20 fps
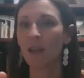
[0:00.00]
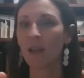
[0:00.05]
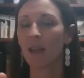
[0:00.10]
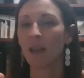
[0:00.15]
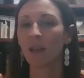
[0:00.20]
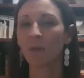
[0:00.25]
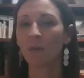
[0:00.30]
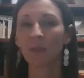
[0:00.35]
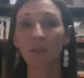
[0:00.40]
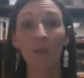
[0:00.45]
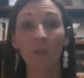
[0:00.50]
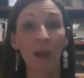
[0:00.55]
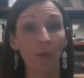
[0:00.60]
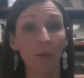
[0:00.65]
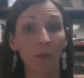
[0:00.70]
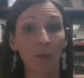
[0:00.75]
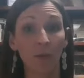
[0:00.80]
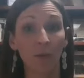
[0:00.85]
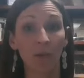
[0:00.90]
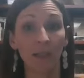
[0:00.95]
it was met
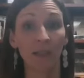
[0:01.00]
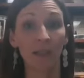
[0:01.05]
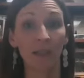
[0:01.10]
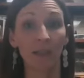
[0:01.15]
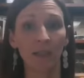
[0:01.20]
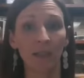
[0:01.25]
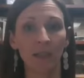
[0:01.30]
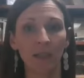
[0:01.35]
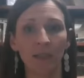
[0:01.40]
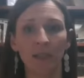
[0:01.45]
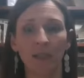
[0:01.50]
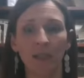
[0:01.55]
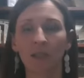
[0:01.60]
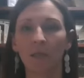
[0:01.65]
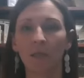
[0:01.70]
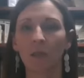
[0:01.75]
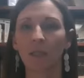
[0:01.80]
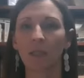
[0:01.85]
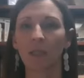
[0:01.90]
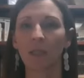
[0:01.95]
with resistance, and
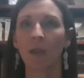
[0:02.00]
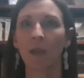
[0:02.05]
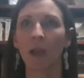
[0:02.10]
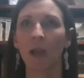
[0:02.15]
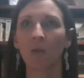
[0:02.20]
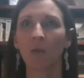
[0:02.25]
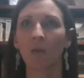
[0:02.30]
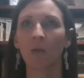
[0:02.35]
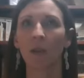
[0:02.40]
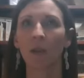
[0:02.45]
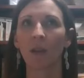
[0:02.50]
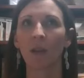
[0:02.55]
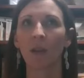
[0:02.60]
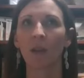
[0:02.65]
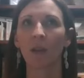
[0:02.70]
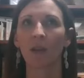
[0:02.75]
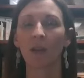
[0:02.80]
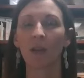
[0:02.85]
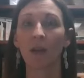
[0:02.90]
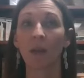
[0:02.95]
it was met with
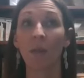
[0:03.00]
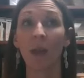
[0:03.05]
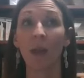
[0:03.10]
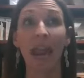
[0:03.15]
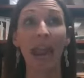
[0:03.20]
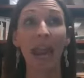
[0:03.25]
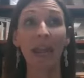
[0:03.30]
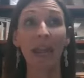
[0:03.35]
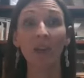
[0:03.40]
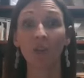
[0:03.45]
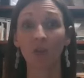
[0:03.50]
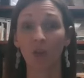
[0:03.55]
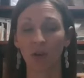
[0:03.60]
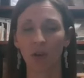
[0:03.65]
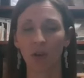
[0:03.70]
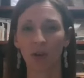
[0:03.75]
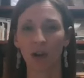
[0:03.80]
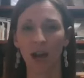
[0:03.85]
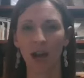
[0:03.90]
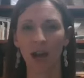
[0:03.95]

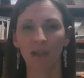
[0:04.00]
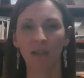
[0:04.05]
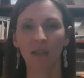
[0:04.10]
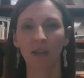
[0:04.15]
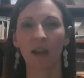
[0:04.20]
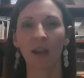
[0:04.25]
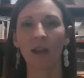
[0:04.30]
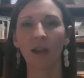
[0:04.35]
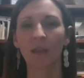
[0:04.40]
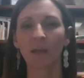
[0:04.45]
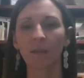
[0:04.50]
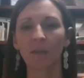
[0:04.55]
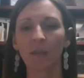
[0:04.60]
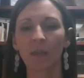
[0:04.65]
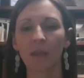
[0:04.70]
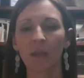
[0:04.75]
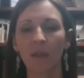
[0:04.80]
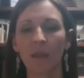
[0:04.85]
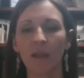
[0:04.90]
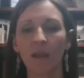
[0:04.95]
anger at times,